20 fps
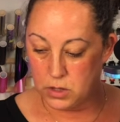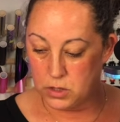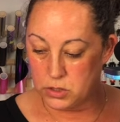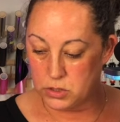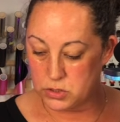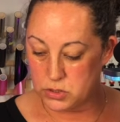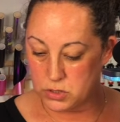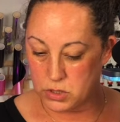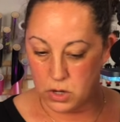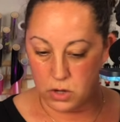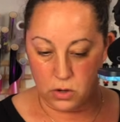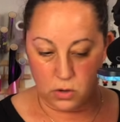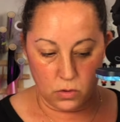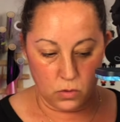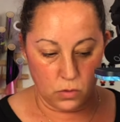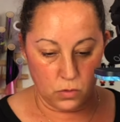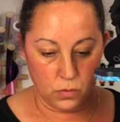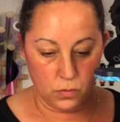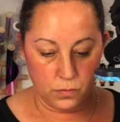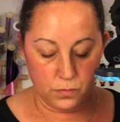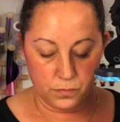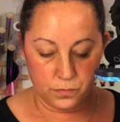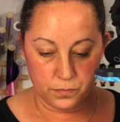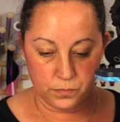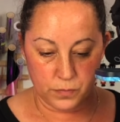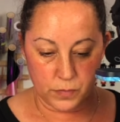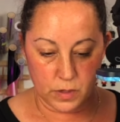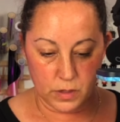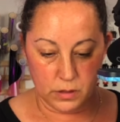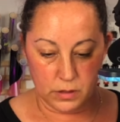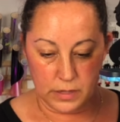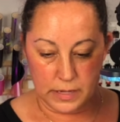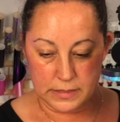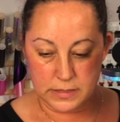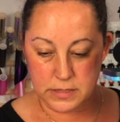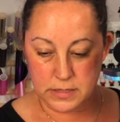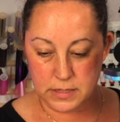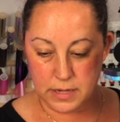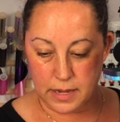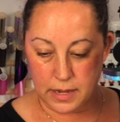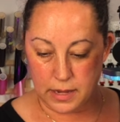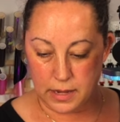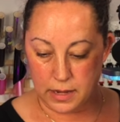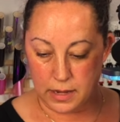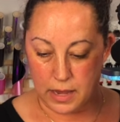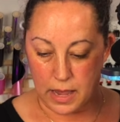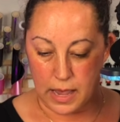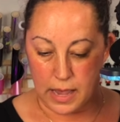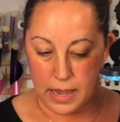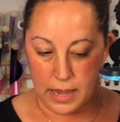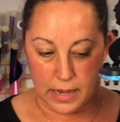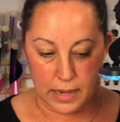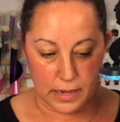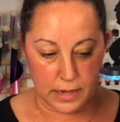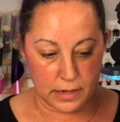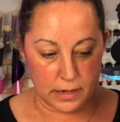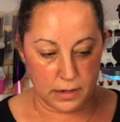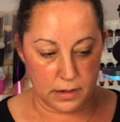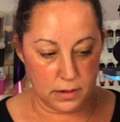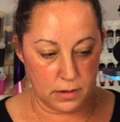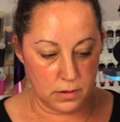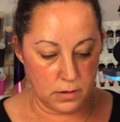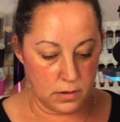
So let's say I've